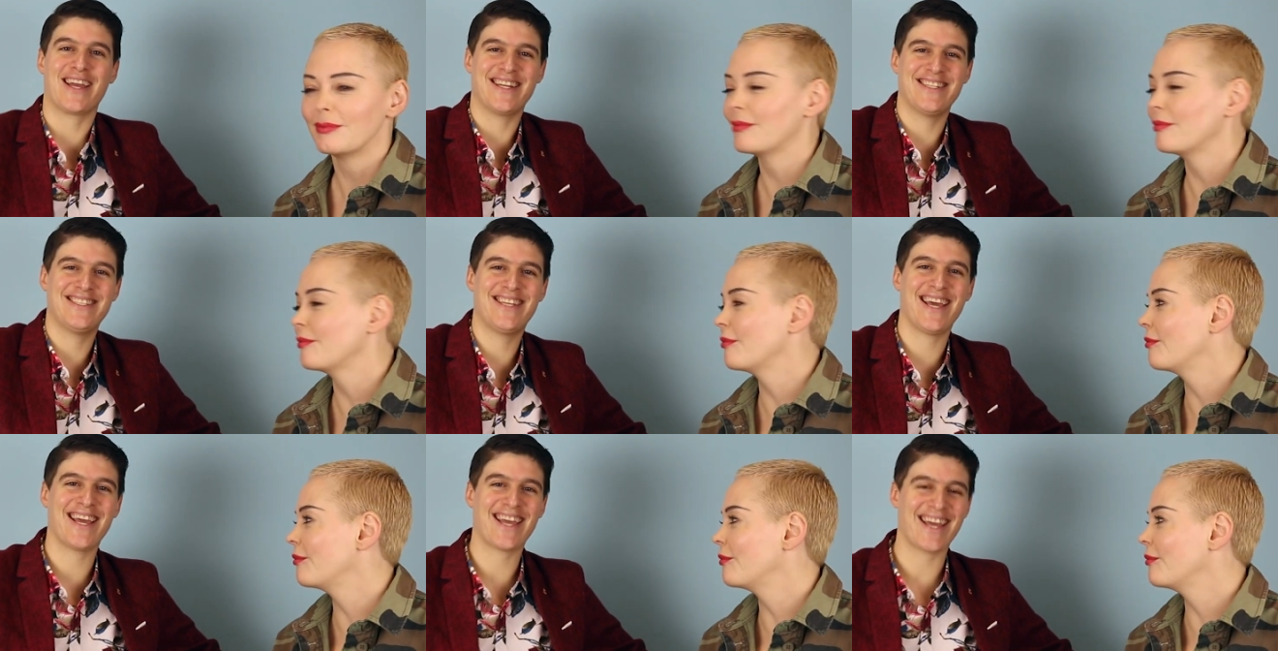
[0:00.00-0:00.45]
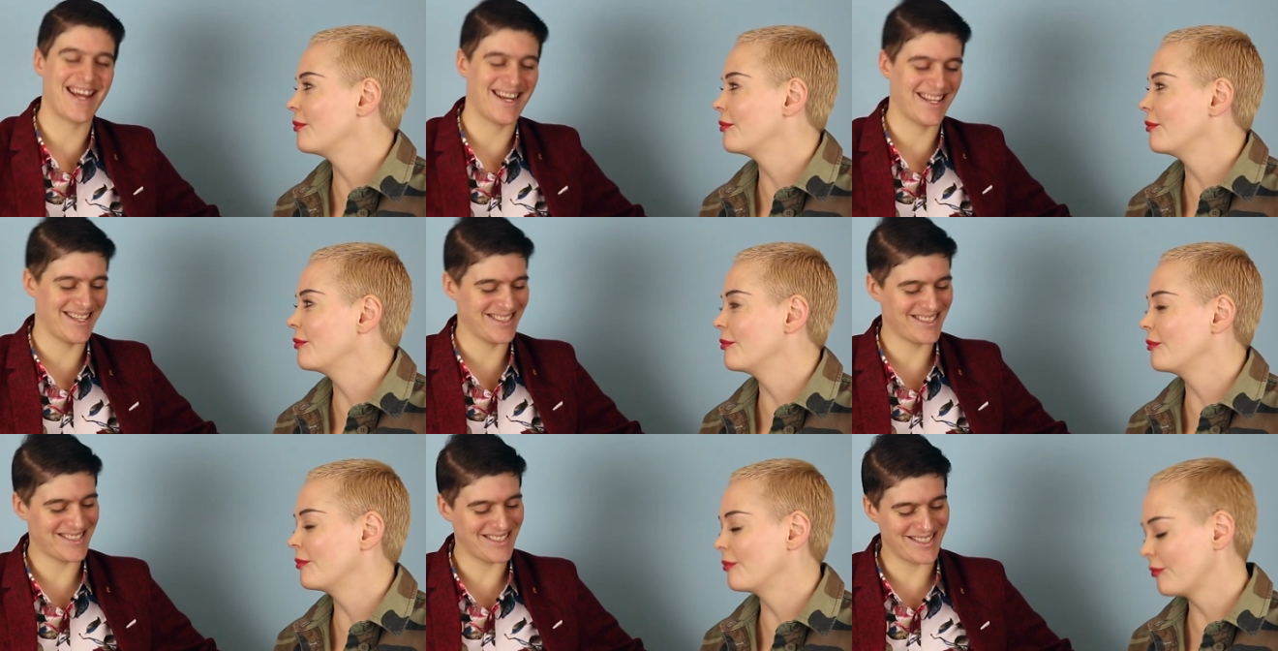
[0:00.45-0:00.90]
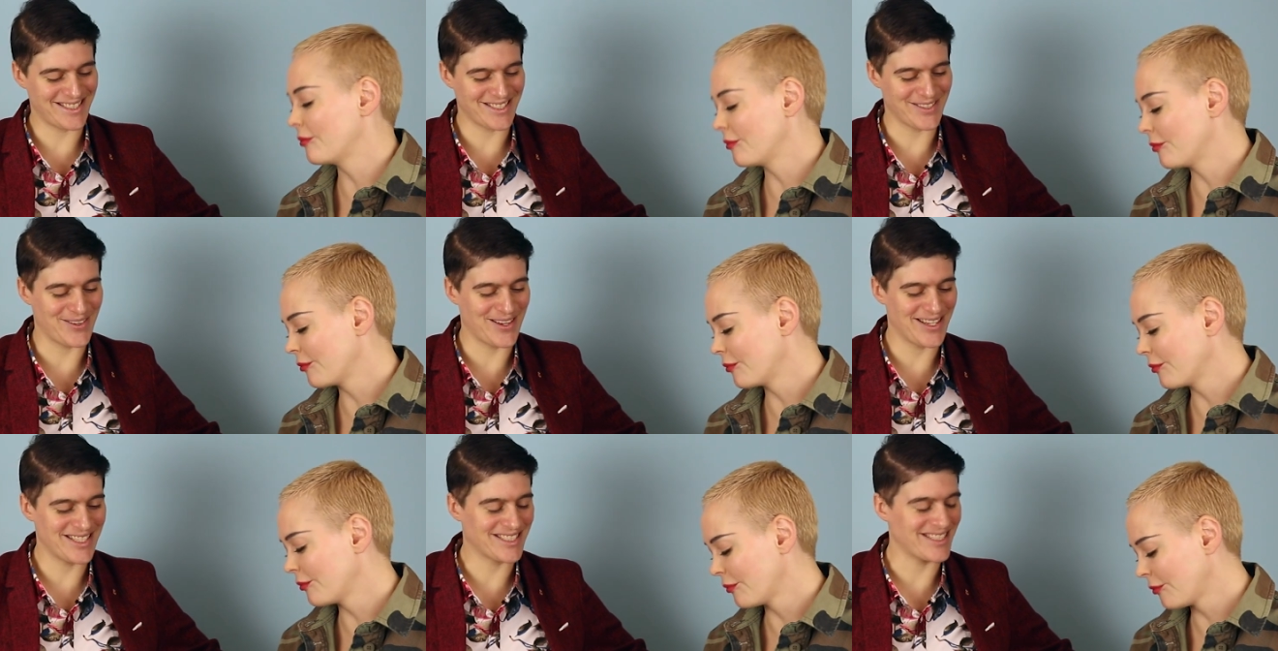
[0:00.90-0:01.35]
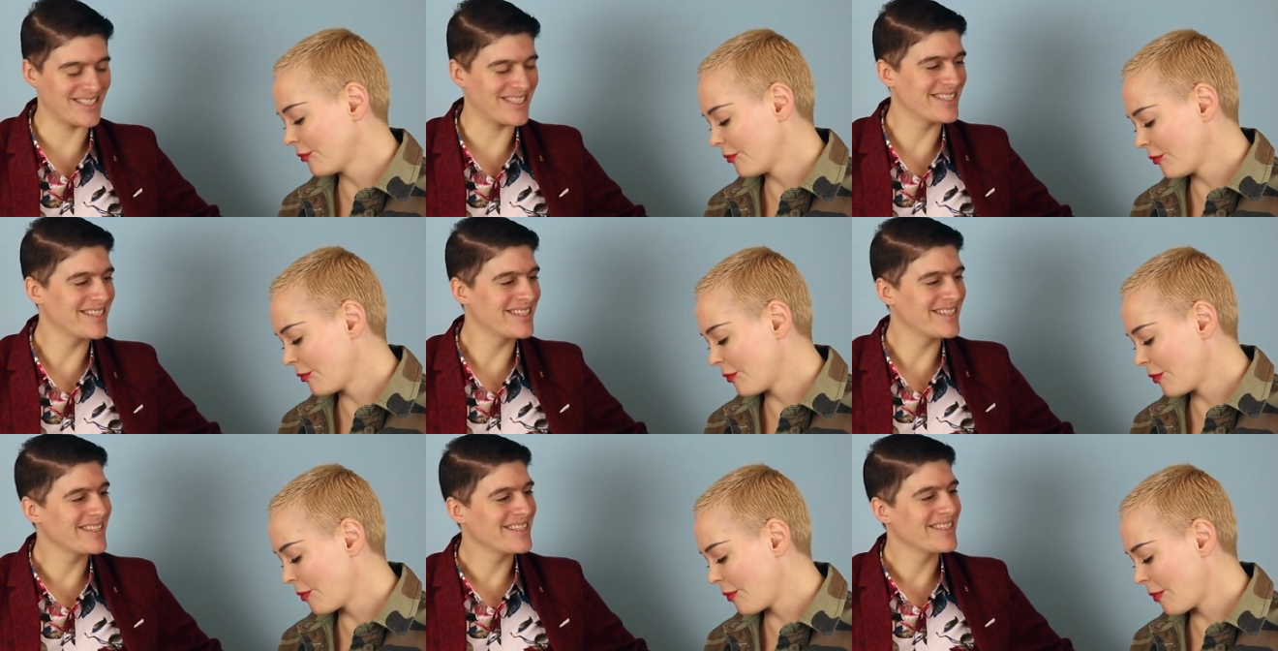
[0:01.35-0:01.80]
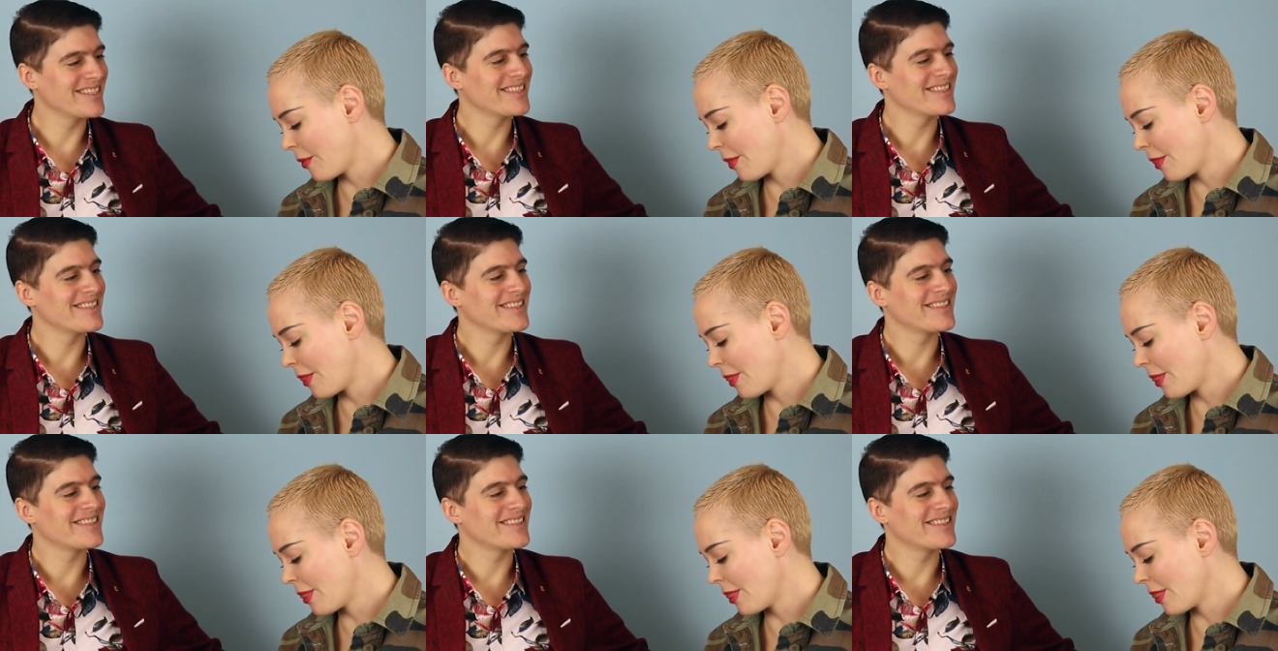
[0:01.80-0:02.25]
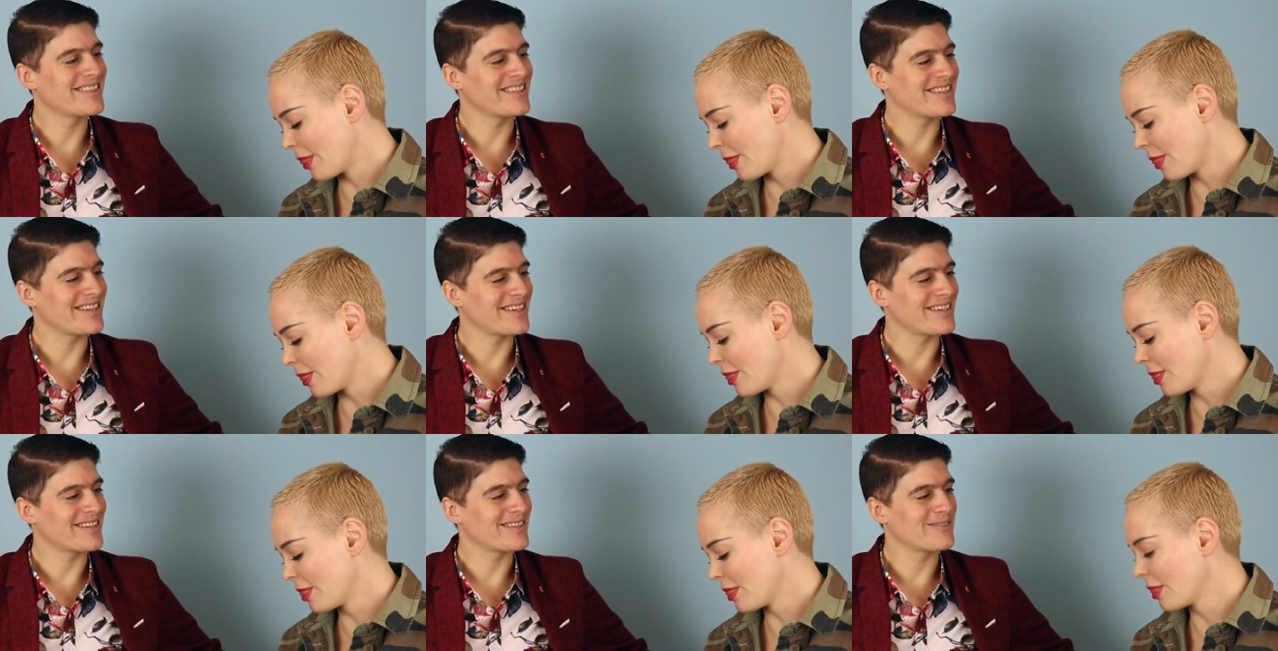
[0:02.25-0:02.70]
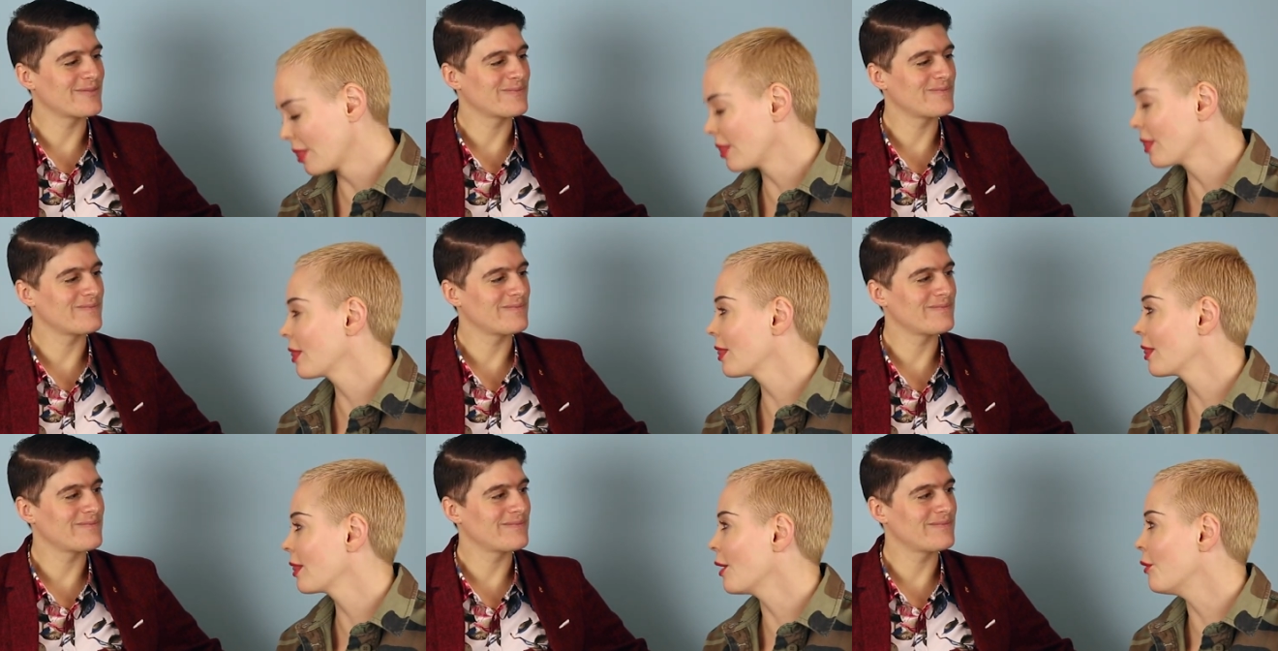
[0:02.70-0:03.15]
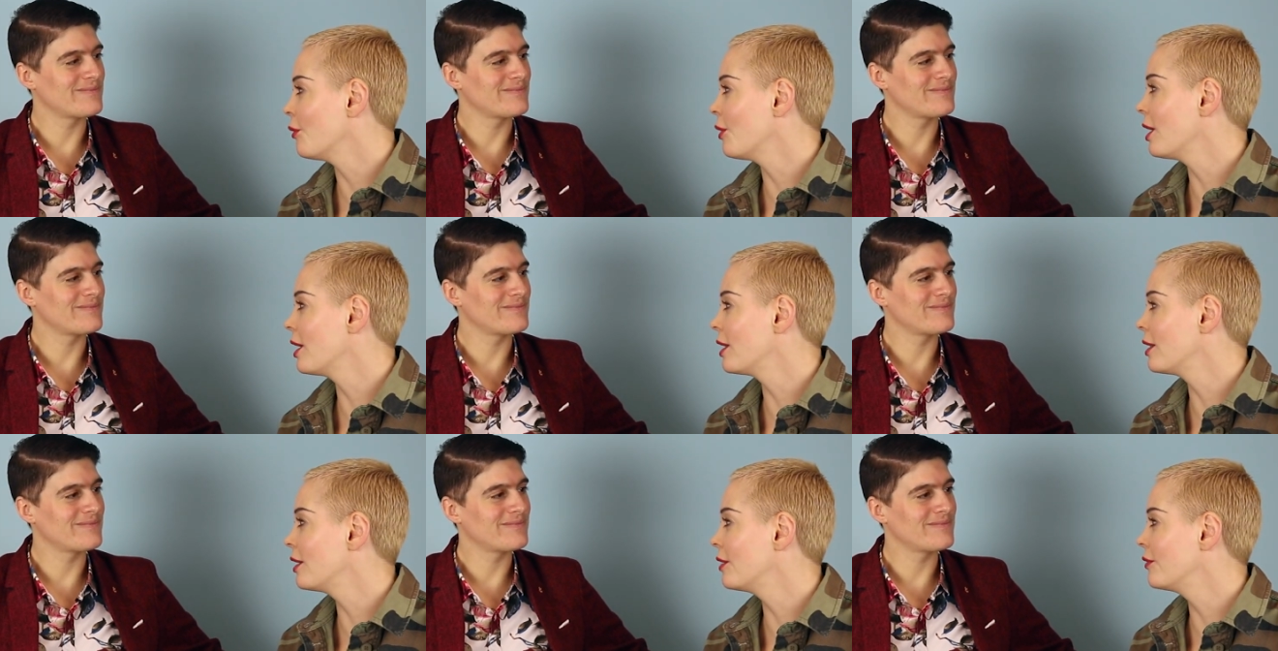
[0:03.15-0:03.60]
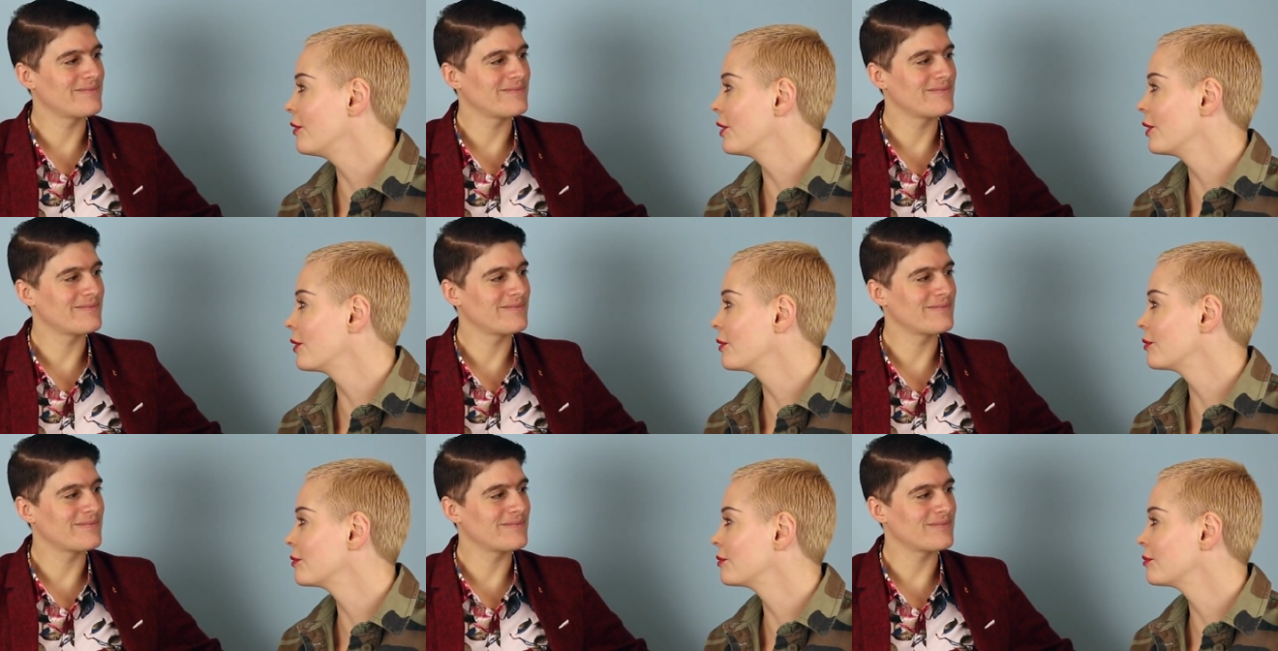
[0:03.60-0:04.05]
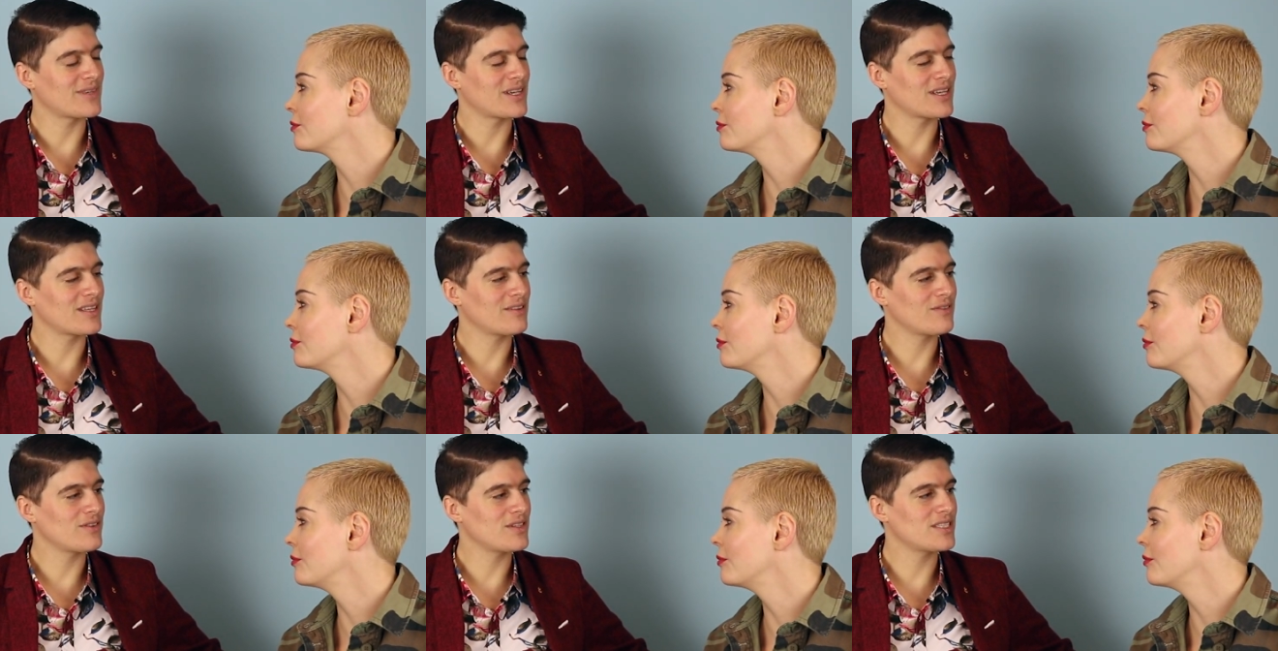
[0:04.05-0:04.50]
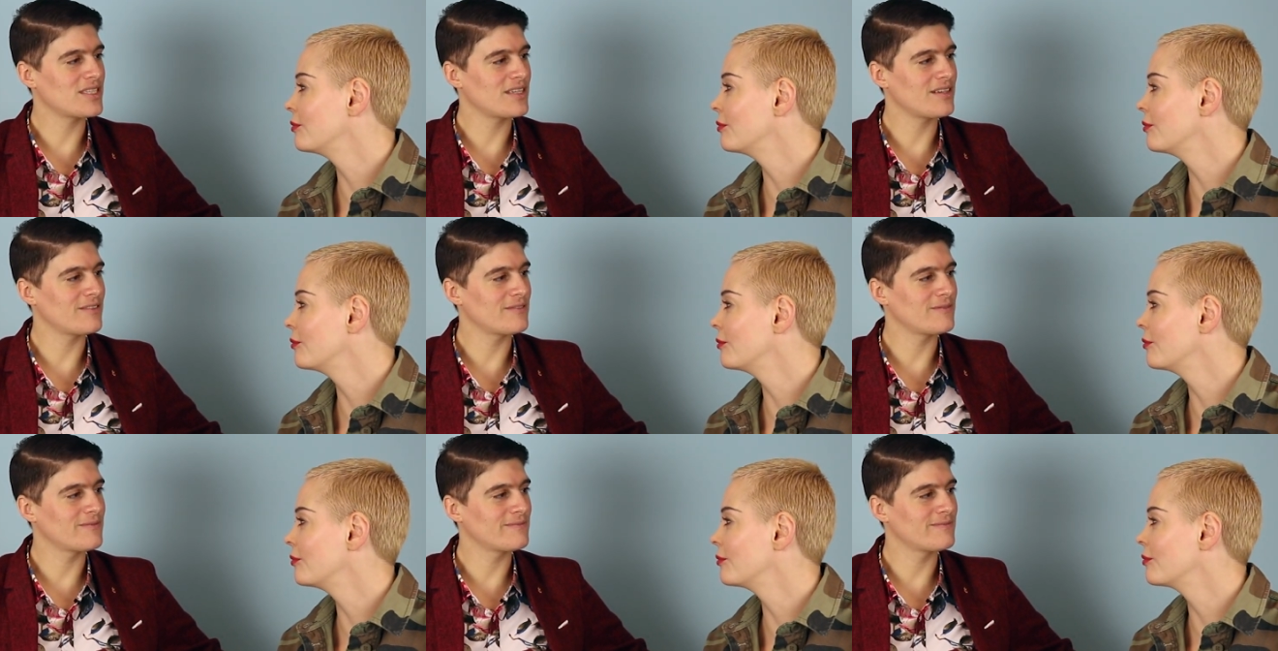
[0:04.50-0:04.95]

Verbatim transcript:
Speaker 1: I can take out of this situation. Yeah. Well, I love you. I love you too.